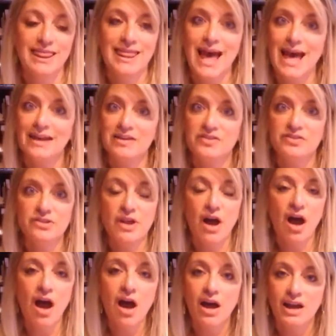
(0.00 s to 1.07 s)
That is
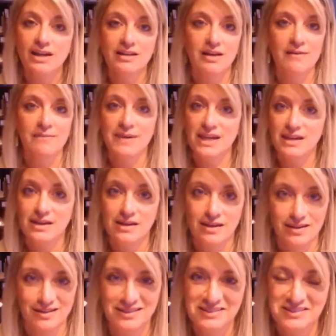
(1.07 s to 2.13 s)
not a
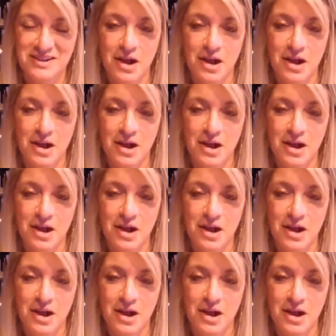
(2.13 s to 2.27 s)
media